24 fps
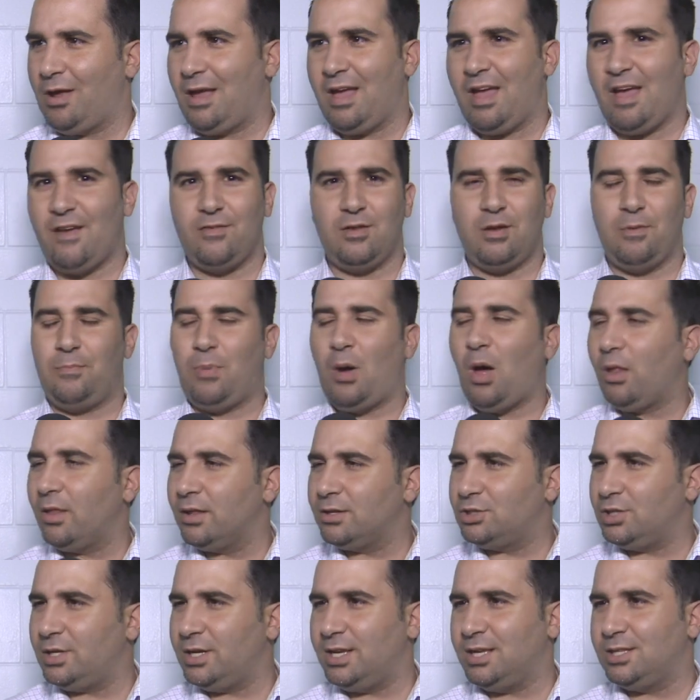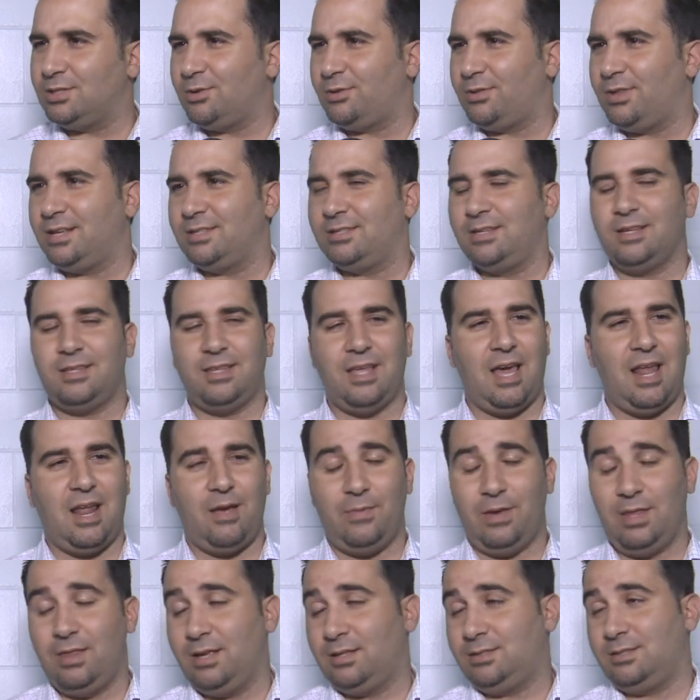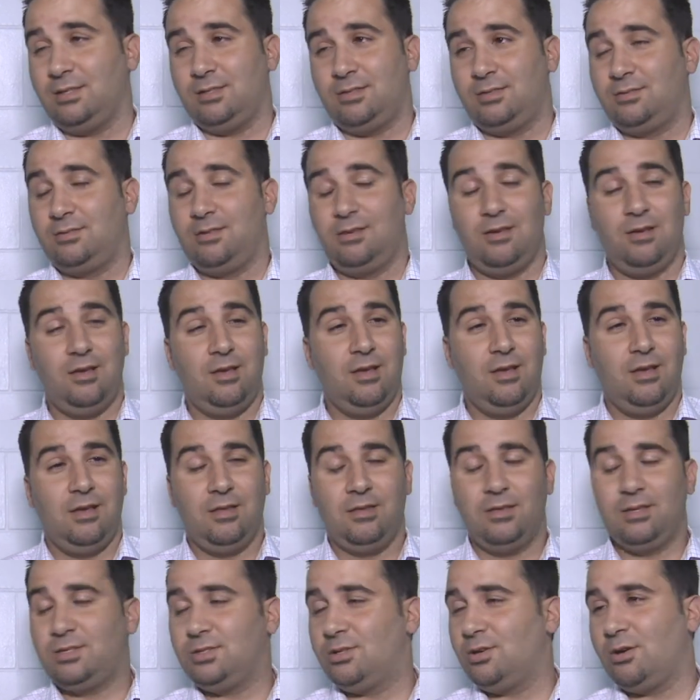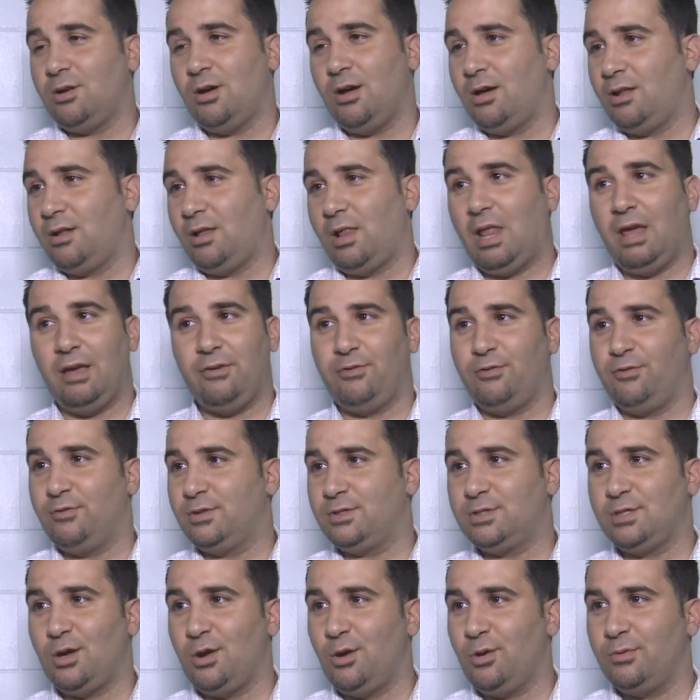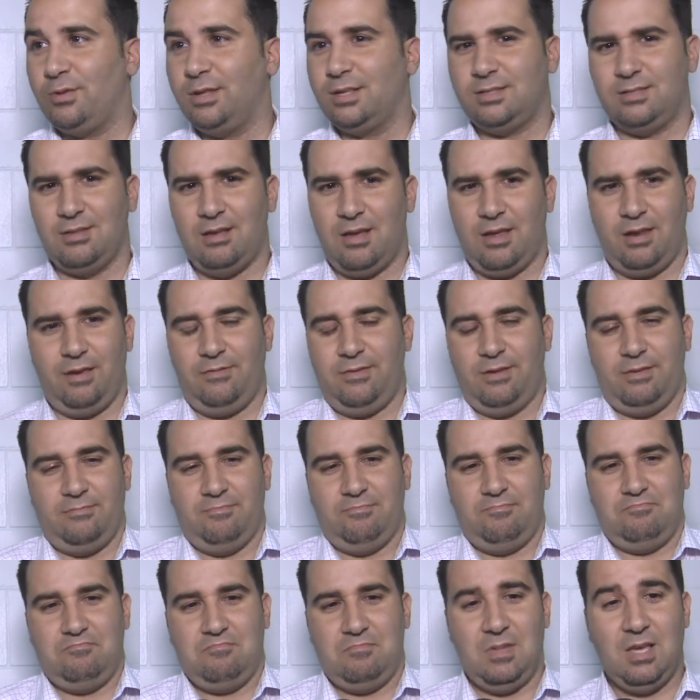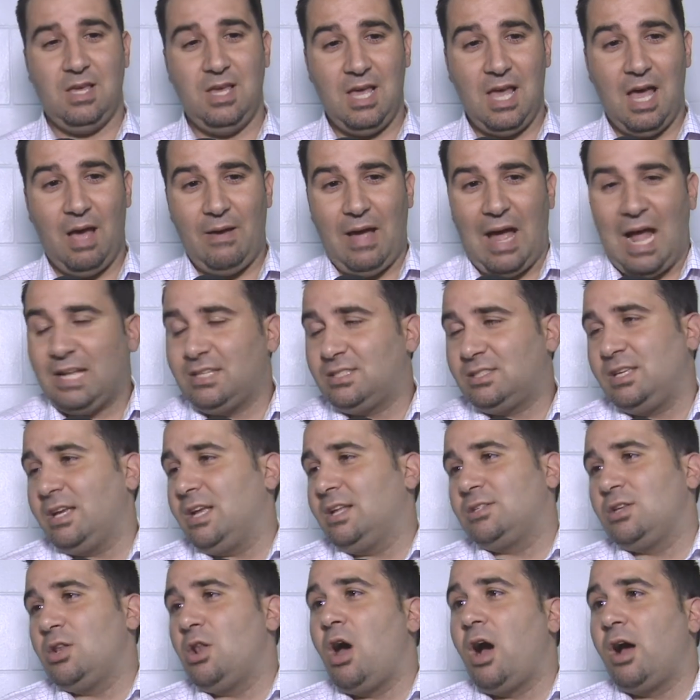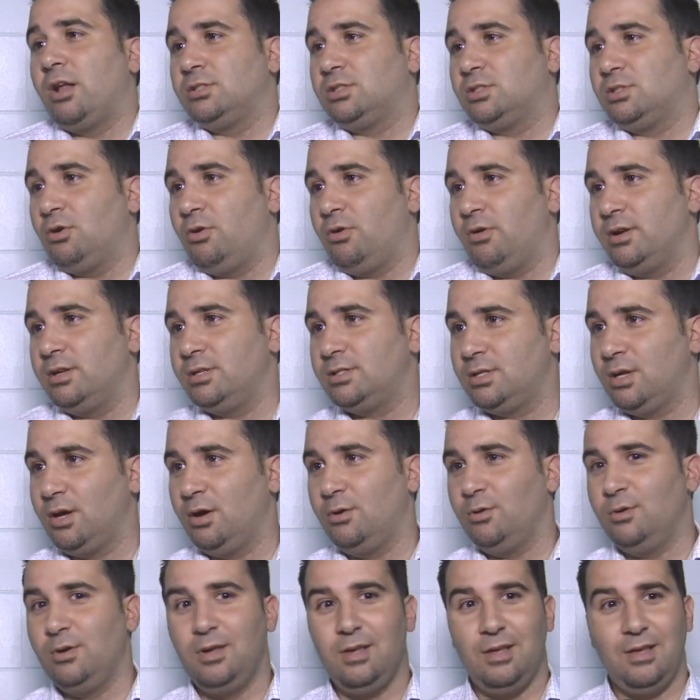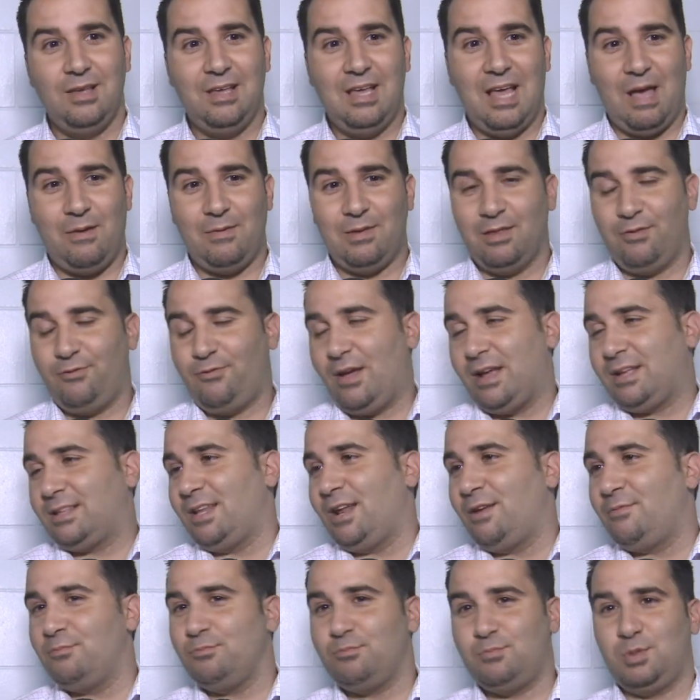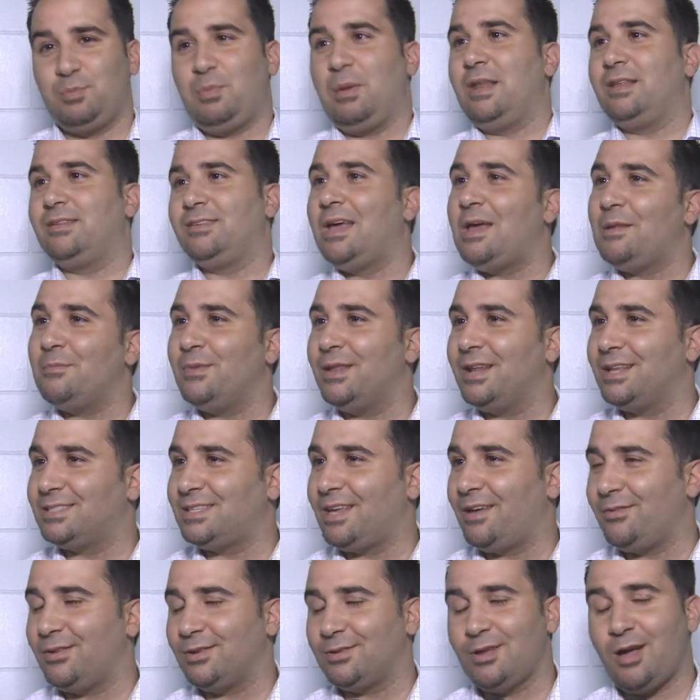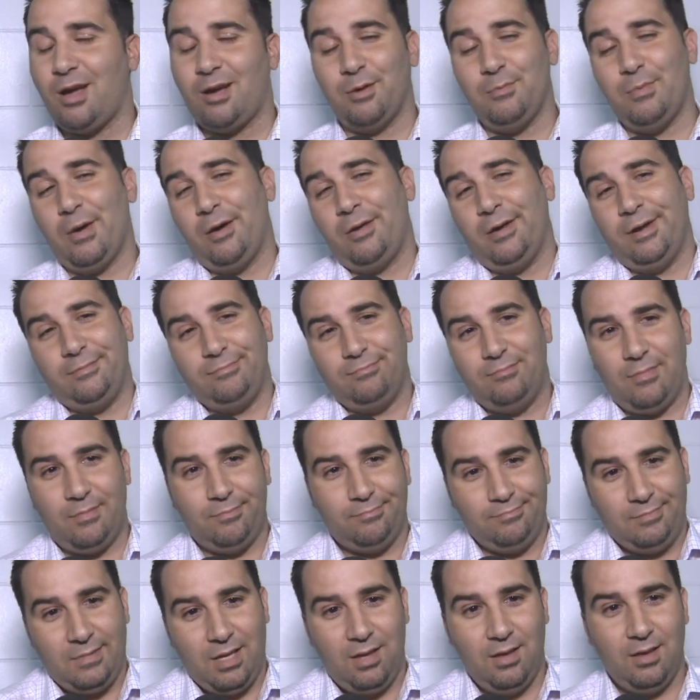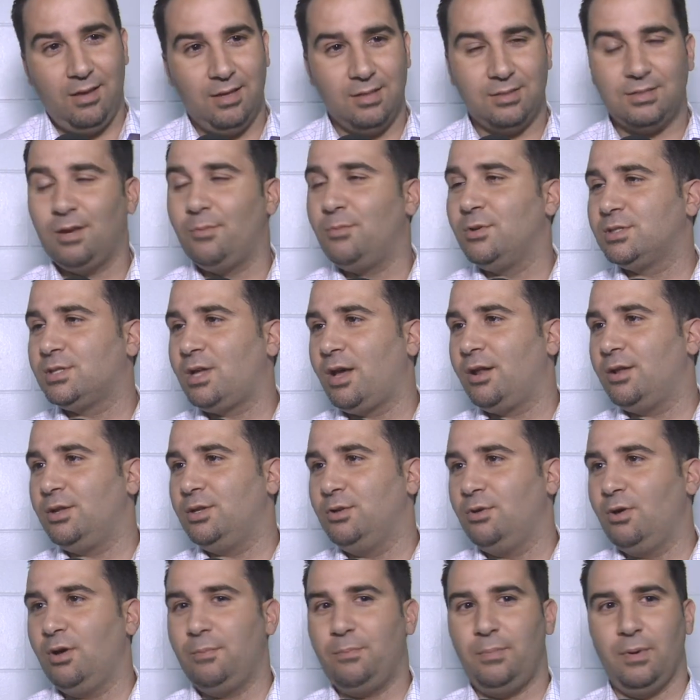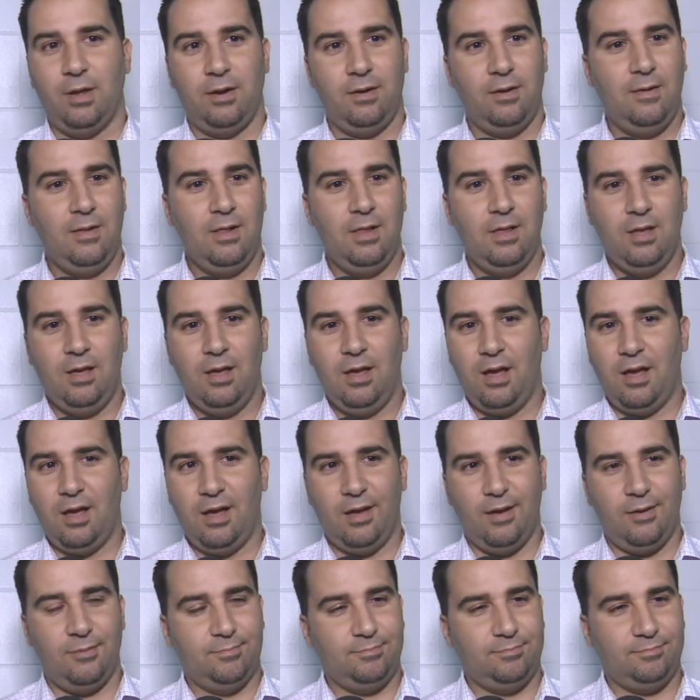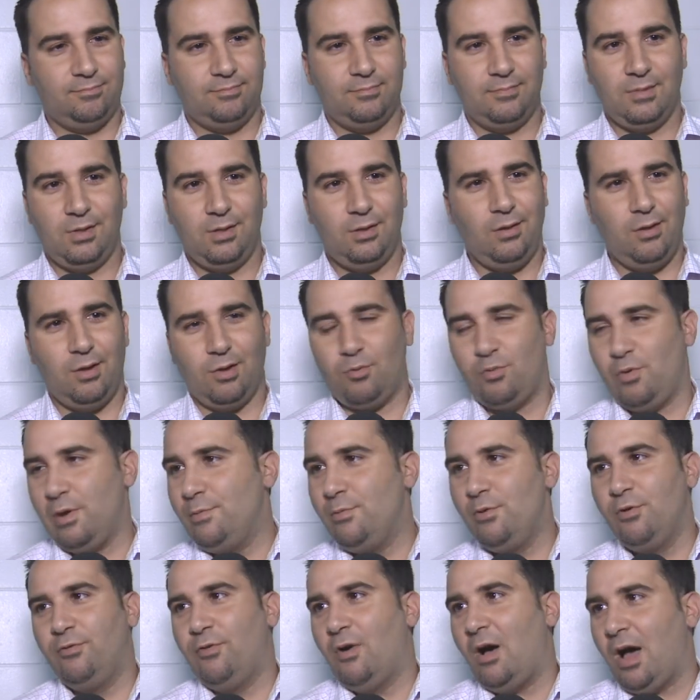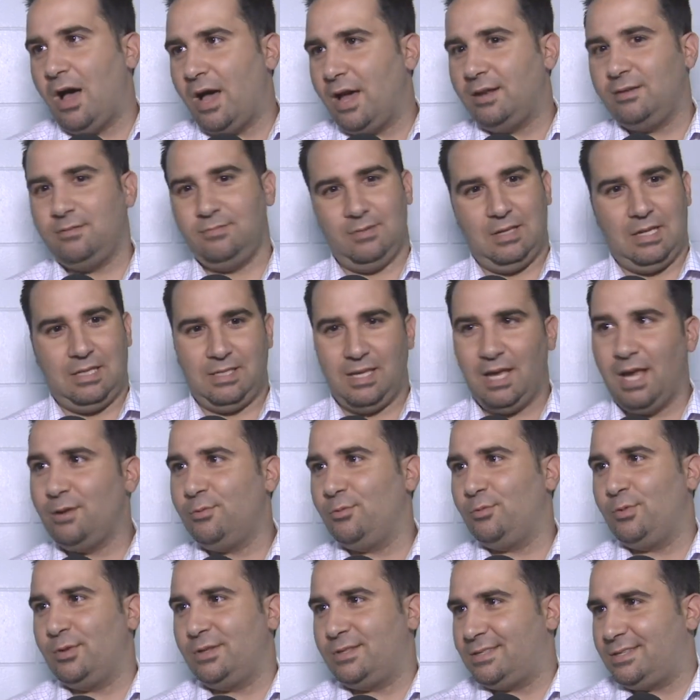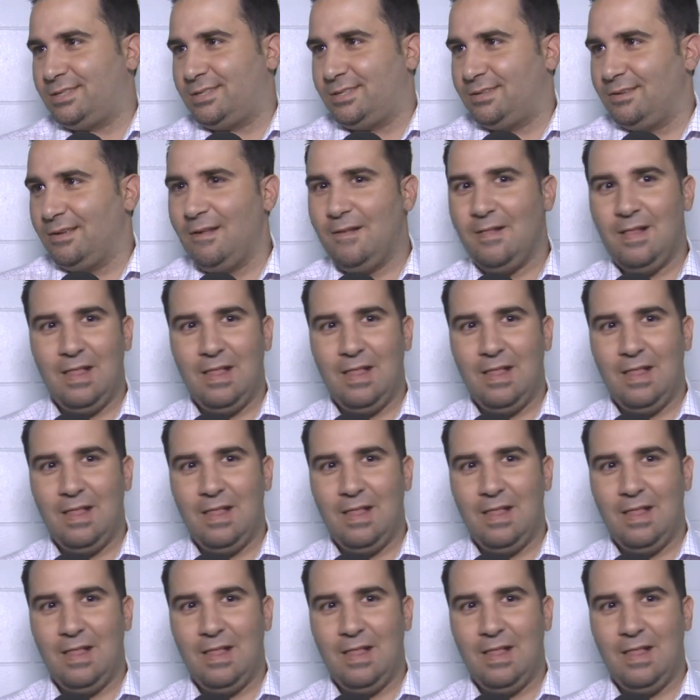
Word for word: having apologies or things like that. I mean, this is this took on a life of its own. That's not even. I, I just think it's a non-story. So, I mean, the fact that I'm spending 10 minutes having to talk about it, someone's got to do it. But um, look, we move on. It's it. It's